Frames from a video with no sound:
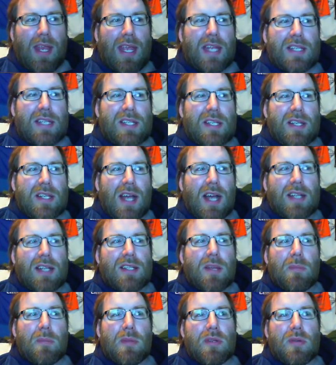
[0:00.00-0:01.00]
It's a
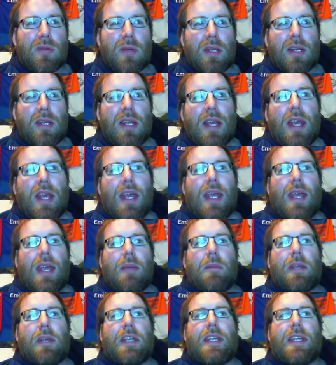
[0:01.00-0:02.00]
toss-up between him and